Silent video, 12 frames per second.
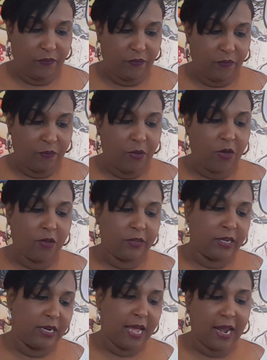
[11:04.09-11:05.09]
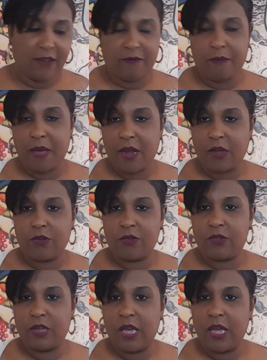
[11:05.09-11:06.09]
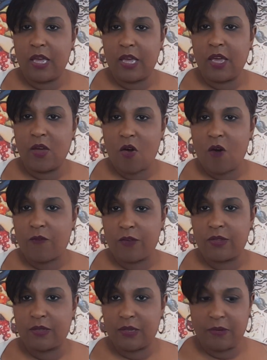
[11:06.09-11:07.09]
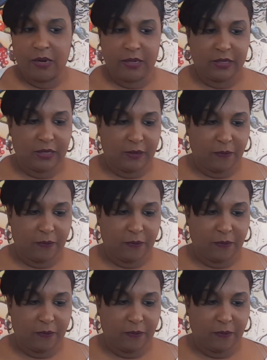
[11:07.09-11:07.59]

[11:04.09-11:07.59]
Because the Knight of Pentacles, he offers stability.